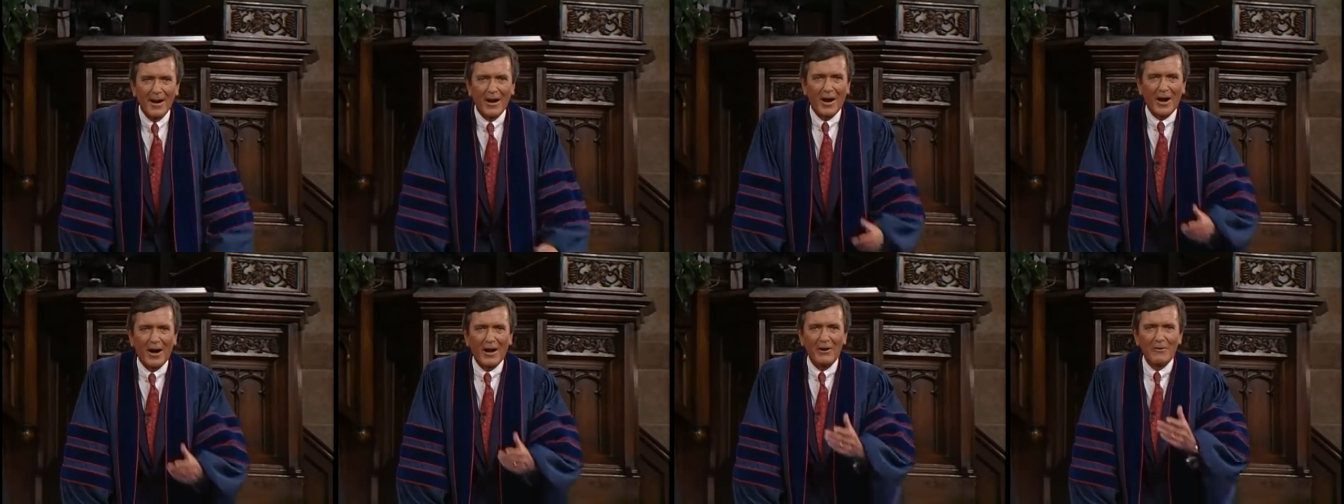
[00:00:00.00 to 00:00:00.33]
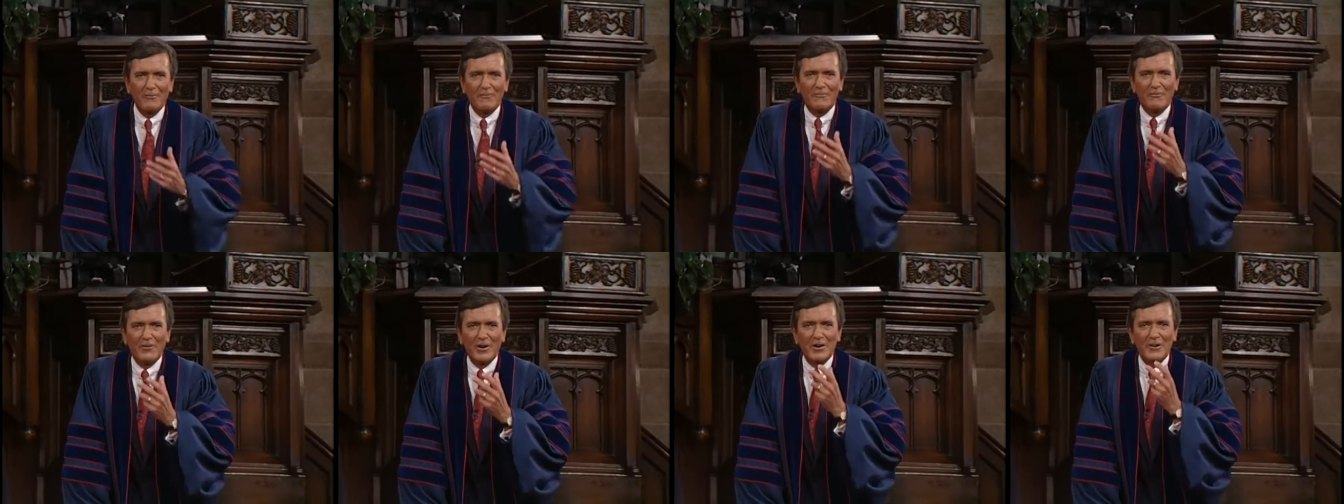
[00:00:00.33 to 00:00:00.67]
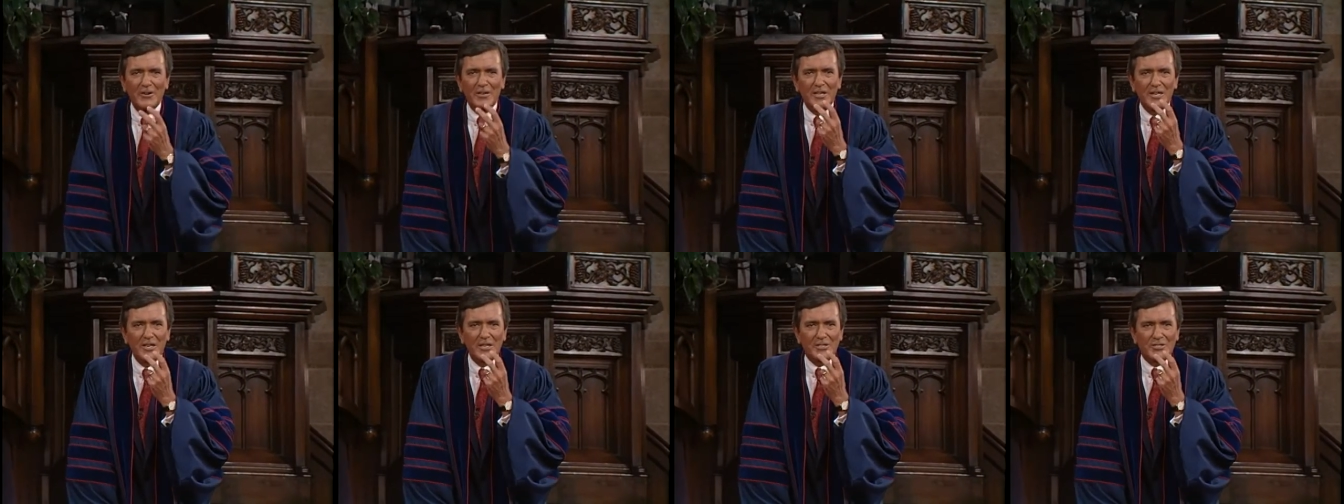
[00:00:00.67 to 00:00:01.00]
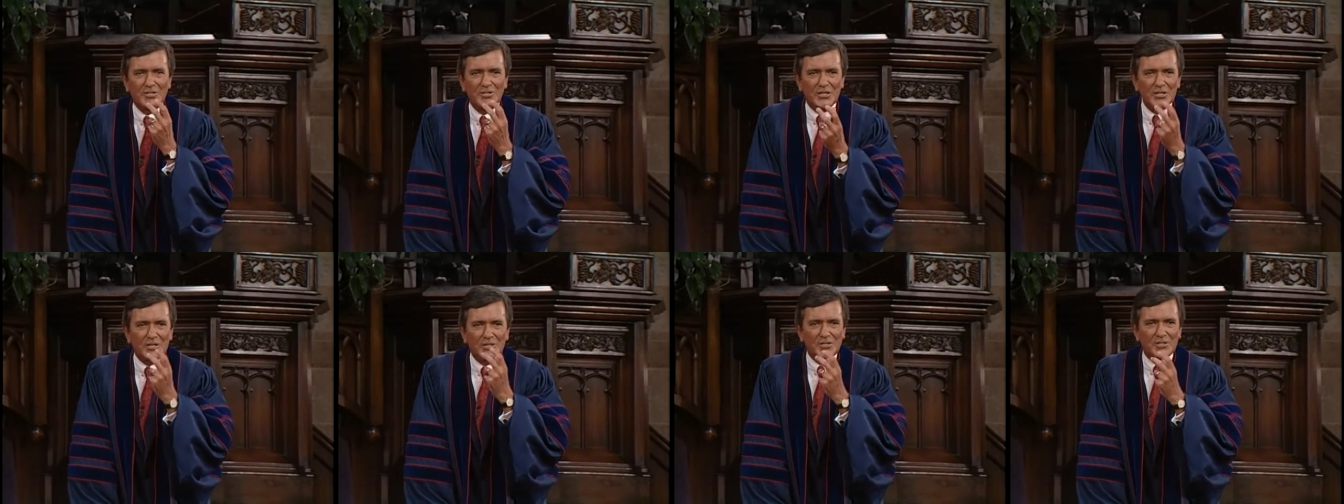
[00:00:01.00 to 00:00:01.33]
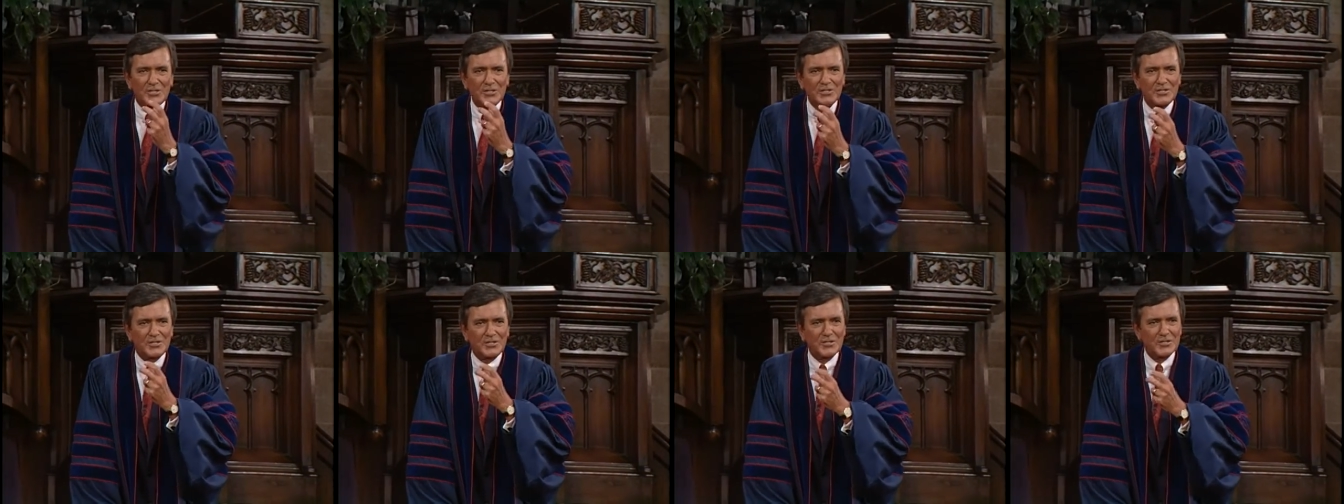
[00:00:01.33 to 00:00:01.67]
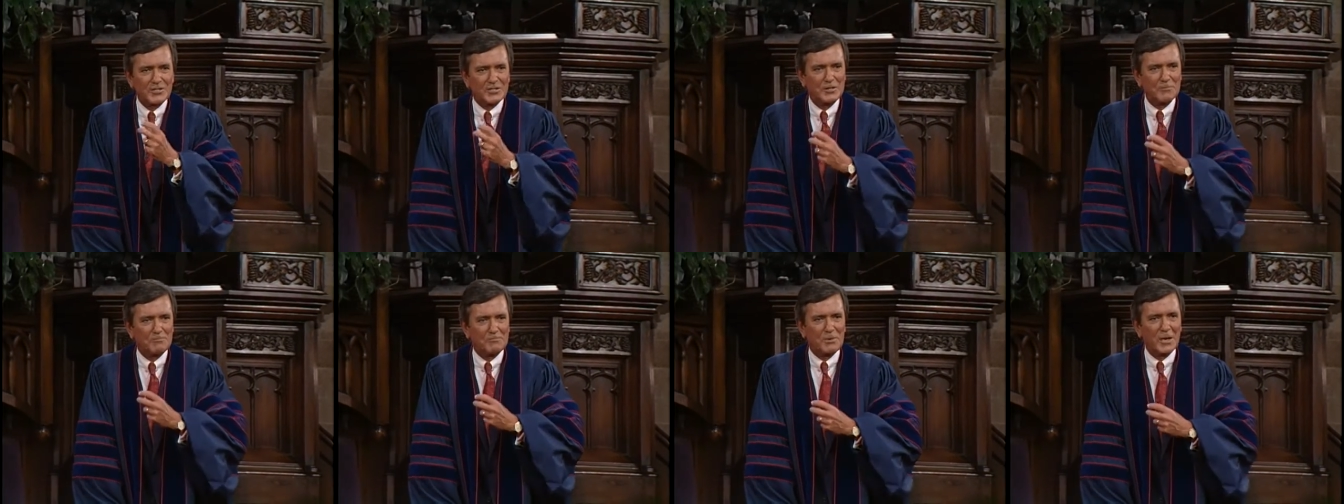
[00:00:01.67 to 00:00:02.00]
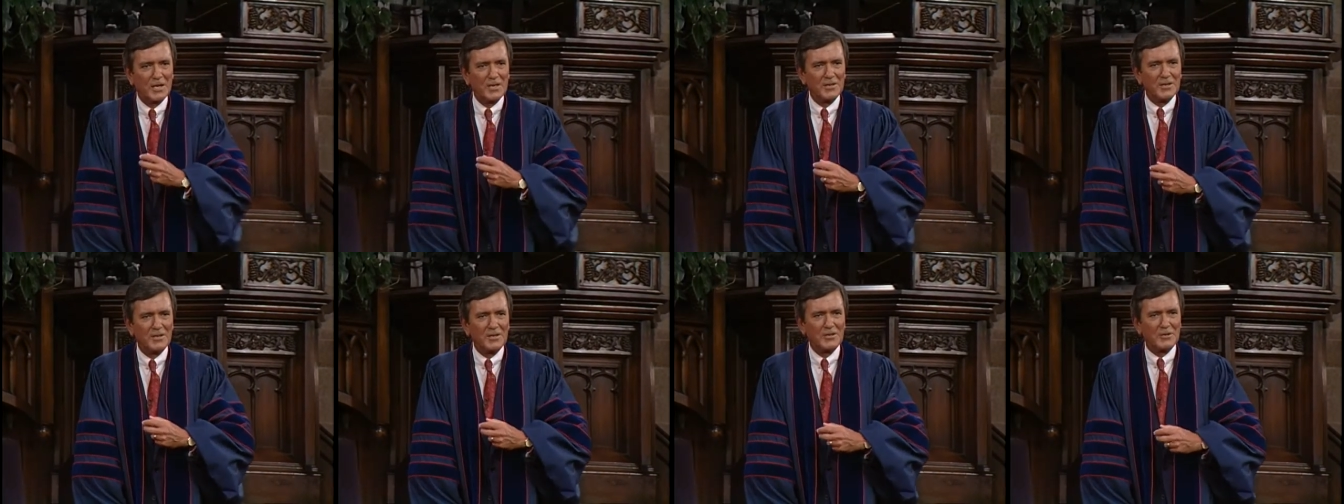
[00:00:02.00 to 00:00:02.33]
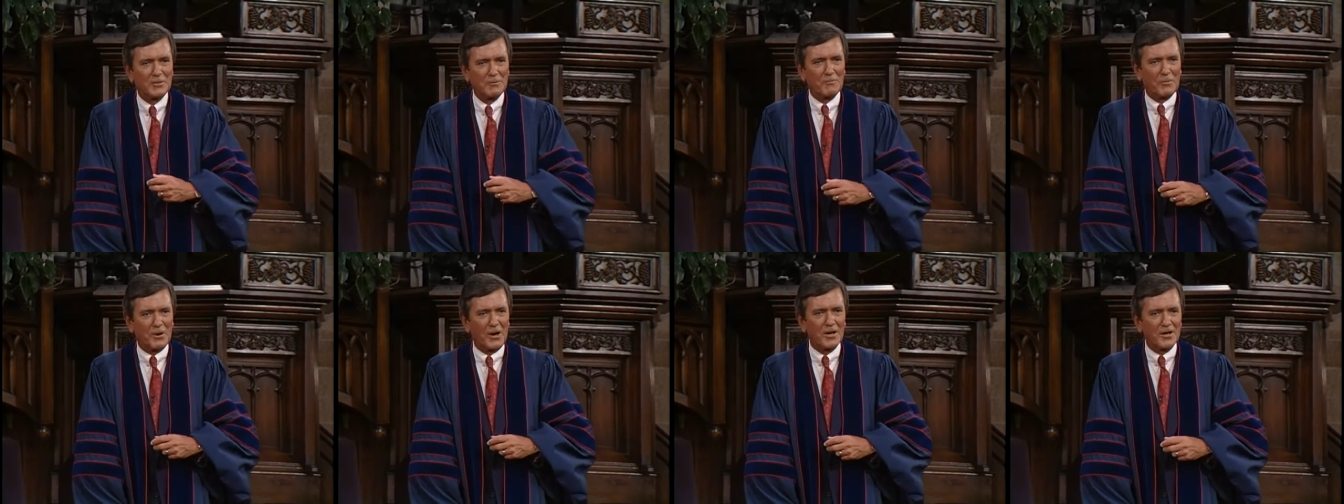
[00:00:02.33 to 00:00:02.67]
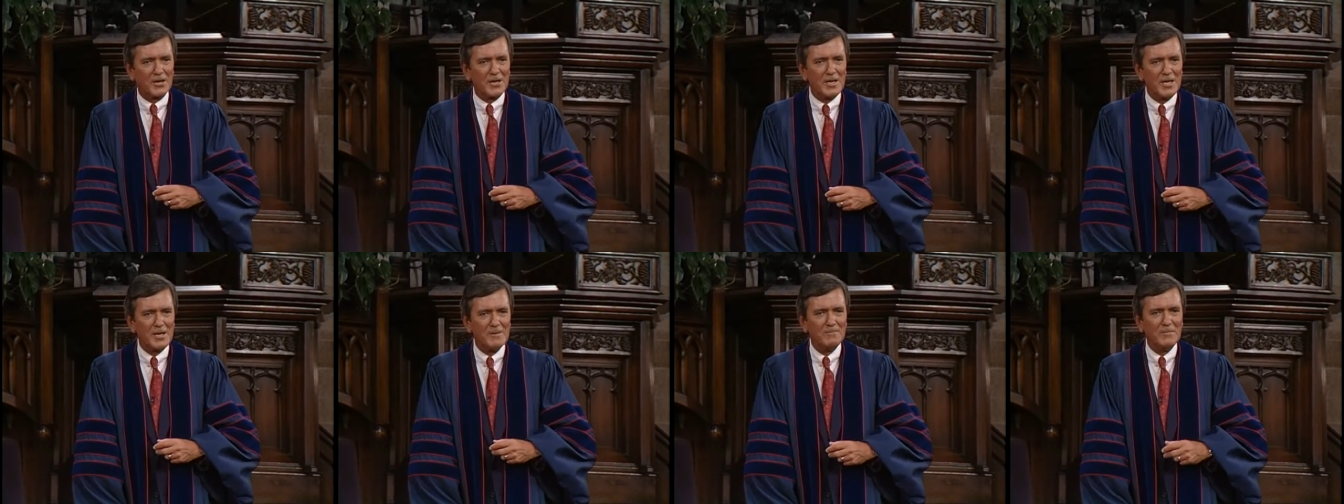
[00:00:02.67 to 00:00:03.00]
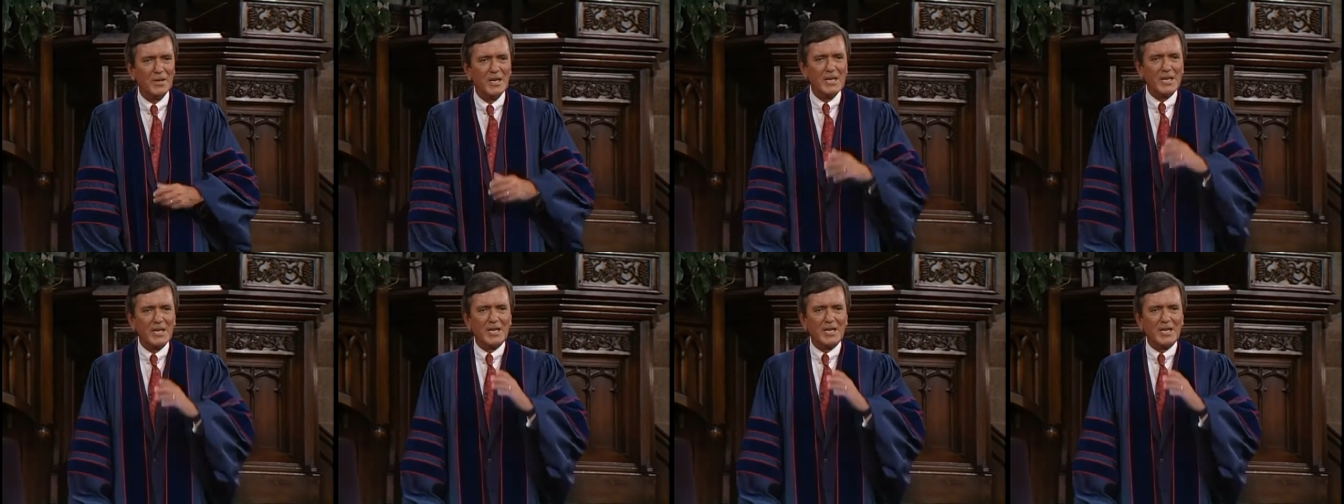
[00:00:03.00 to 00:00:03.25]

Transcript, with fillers: Our very existence is dependent upon Him.